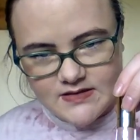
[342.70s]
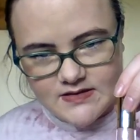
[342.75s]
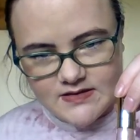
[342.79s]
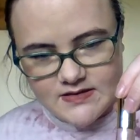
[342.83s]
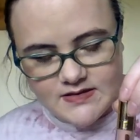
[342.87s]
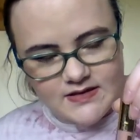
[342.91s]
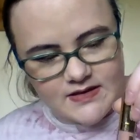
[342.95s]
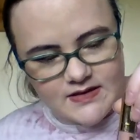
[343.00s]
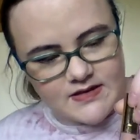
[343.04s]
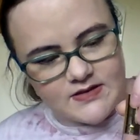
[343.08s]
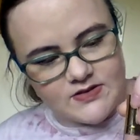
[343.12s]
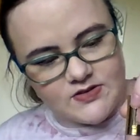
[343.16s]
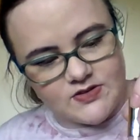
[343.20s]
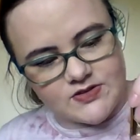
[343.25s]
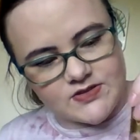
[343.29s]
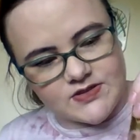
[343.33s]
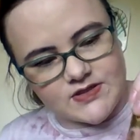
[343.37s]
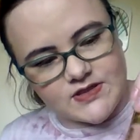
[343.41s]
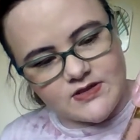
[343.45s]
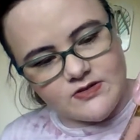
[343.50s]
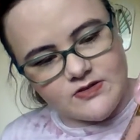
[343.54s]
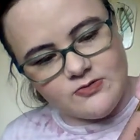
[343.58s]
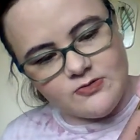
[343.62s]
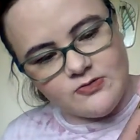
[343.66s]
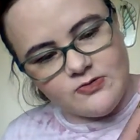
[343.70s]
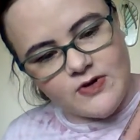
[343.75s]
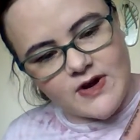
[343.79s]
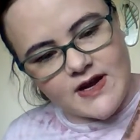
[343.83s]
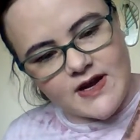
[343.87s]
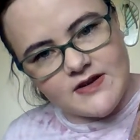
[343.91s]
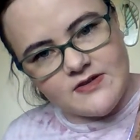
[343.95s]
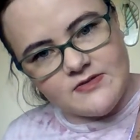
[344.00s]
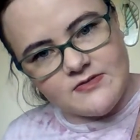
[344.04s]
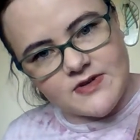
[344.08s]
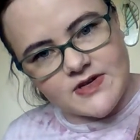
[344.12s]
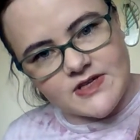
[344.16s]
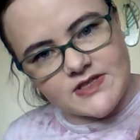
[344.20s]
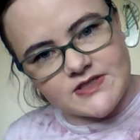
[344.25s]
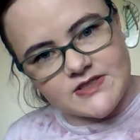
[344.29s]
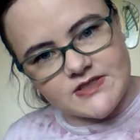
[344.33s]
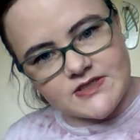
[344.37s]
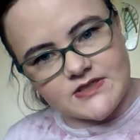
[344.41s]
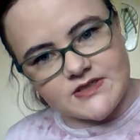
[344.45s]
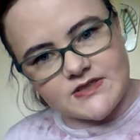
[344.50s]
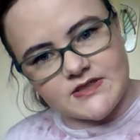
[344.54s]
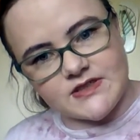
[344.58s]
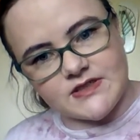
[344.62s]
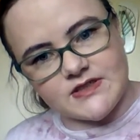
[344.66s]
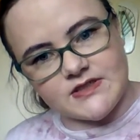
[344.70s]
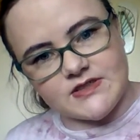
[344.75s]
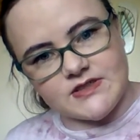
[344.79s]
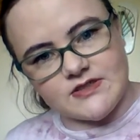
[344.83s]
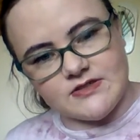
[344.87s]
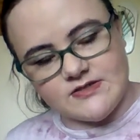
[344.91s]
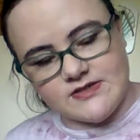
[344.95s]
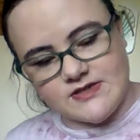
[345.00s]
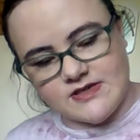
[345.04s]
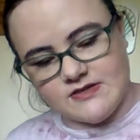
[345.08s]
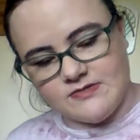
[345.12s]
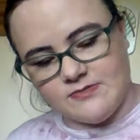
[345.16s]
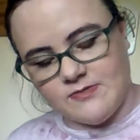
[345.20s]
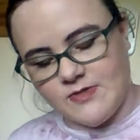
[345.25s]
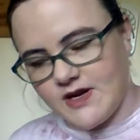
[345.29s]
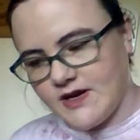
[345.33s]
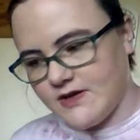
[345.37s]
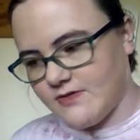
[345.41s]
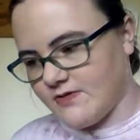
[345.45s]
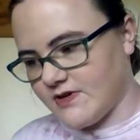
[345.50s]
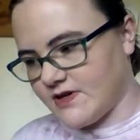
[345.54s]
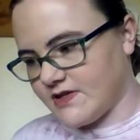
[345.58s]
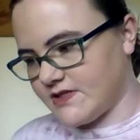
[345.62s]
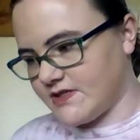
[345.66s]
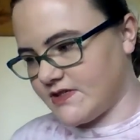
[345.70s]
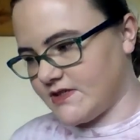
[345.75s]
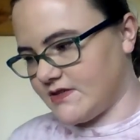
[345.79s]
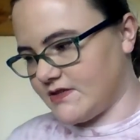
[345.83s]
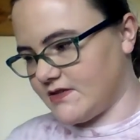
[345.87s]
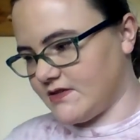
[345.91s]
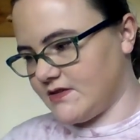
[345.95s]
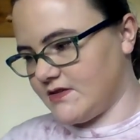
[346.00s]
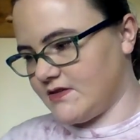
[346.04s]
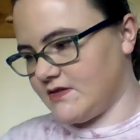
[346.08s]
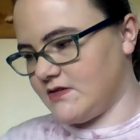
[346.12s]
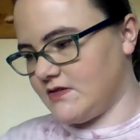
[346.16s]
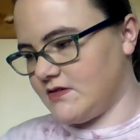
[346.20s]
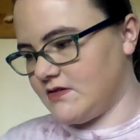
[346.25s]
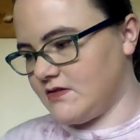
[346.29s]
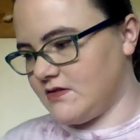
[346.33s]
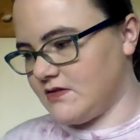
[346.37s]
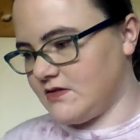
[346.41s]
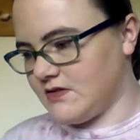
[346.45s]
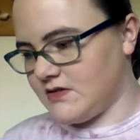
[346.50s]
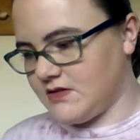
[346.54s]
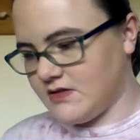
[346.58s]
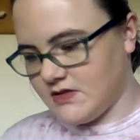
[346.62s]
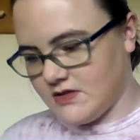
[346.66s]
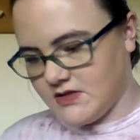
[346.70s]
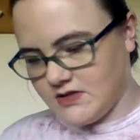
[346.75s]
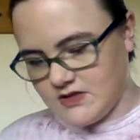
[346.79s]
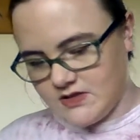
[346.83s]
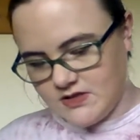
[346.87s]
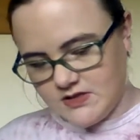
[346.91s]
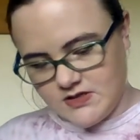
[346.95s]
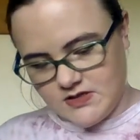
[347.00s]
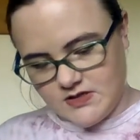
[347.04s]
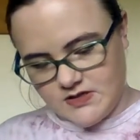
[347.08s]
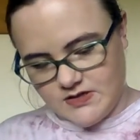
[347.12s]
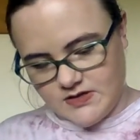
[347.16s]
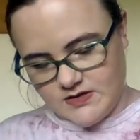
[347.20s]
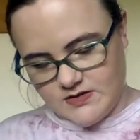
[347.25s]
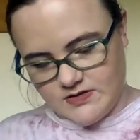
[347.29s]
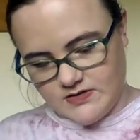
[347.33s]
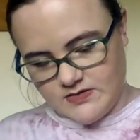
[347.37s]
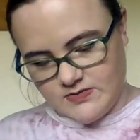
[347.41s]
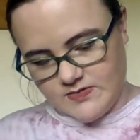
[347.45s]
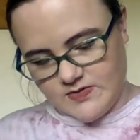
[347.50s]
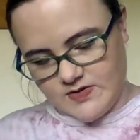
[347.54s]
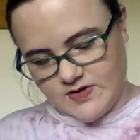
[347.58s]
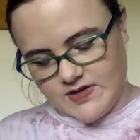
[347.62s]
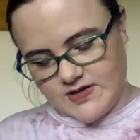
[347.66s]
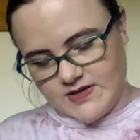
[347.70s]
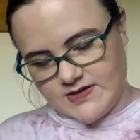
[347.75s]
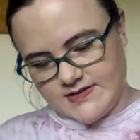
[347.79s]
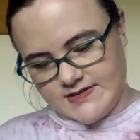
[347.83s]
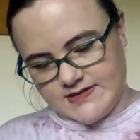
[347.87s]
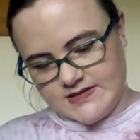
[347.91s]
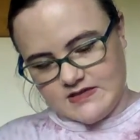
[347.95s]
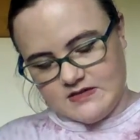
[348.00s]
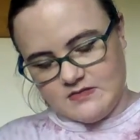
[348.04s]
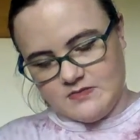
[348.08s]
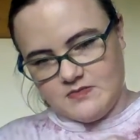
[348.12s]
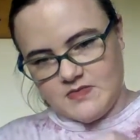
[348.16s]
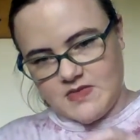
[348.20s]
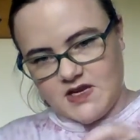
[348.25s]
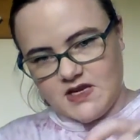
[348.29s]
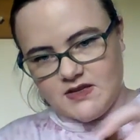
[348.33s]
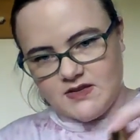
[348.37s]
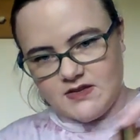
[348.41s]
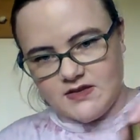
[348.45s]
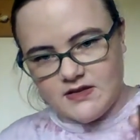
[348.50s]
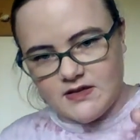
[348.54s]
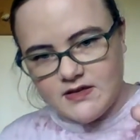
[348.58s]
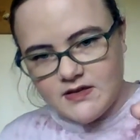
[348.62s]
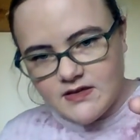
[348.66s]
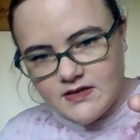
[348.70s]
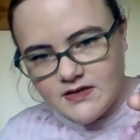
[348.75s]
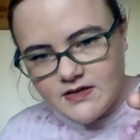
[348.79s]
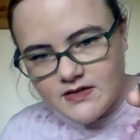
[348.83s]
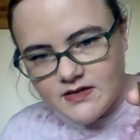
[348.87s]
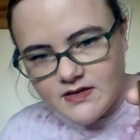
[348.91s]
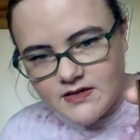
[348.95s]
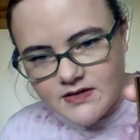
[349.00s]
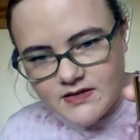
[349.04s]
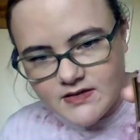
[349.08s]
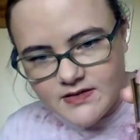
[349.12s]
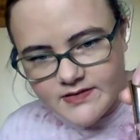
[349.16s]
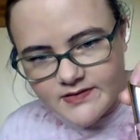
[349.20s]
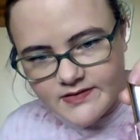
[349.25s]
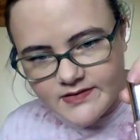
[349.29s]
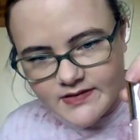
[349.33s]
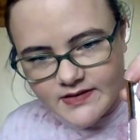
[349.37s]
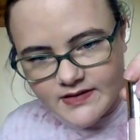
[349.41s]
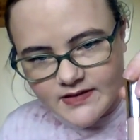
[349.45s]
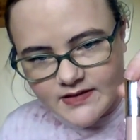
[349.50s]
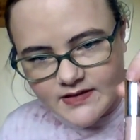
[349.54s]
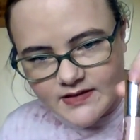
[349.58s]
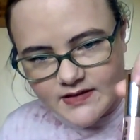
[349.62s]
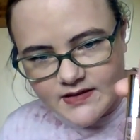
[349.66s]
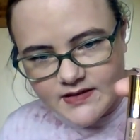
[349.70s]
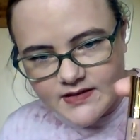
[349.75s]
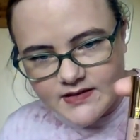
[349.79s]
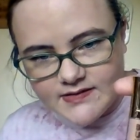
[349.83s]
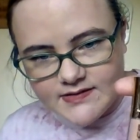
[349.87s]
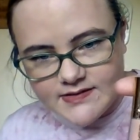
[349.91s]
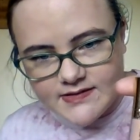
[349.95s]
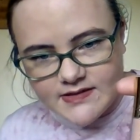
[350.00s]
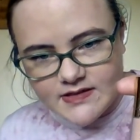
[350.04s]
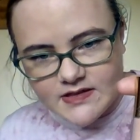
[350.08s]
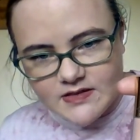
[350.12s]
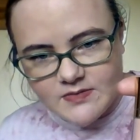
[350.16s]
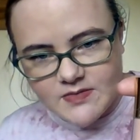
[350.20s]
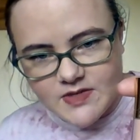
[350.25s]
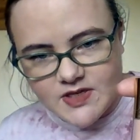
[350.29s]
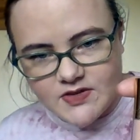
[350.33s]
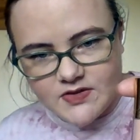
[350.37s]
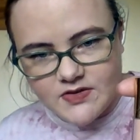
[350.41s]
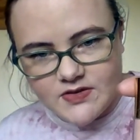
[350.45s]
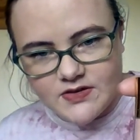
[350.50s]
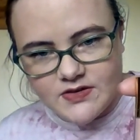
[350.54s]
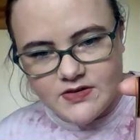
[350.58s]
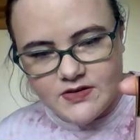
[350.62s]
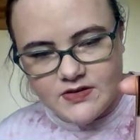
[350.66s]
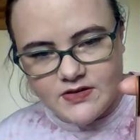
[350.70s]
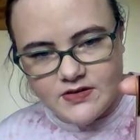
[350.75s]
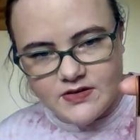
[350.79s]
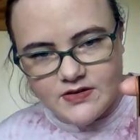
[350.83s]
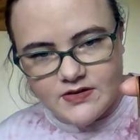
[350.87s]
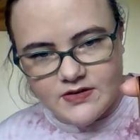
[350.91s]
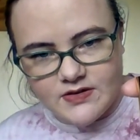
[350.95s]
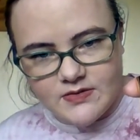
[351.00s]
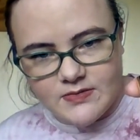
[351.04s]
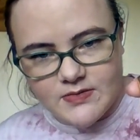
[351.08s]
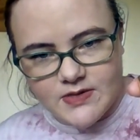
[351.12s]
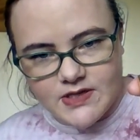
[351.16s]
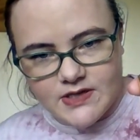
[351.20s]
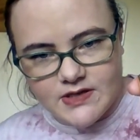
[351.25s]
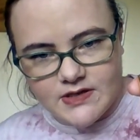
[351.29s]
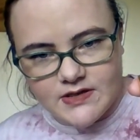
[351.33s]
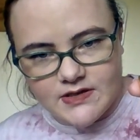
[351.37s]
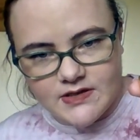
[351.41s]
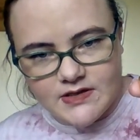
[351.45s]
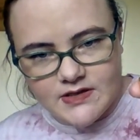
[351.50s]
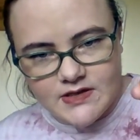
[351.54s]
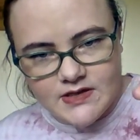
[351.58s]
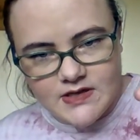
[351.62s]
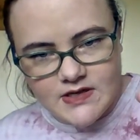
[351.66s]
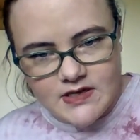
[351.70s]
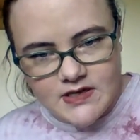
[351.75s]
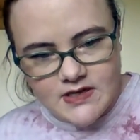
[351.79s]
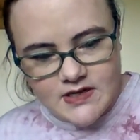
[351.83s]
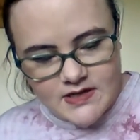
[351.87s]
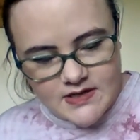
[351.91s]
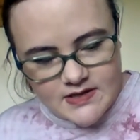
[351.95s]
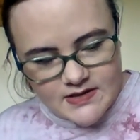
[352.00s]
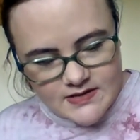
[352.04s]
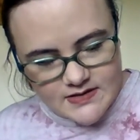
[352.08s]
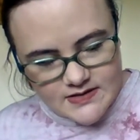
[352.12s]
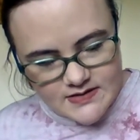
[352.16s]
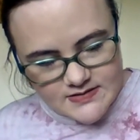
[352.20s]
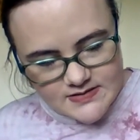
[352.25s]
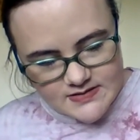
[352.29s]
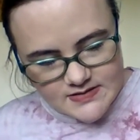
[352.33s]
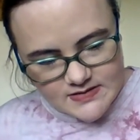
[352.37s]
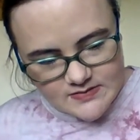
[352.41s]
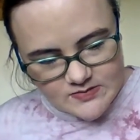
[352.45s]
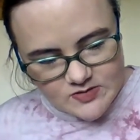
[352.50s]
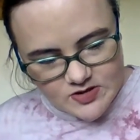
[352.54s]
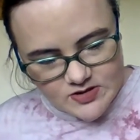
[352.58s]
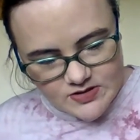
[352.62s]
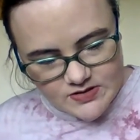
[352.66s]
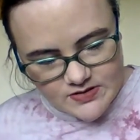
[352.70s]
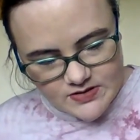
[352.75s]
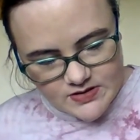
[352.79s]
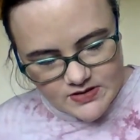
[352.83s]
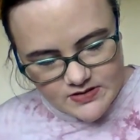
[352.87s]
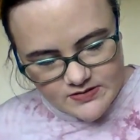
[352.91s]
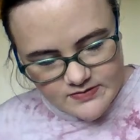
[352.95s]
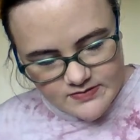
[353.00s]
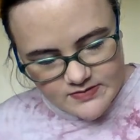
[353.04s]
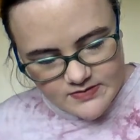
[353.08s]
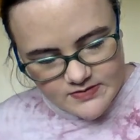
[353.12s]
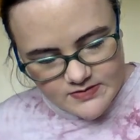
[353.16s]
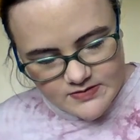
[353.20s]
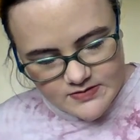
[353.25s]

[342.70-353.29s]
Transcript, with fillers: Kind of looks like White Russian, like a toned-down White Russian. This one is Samantha. Sandy and Samantha are living the same kind of life.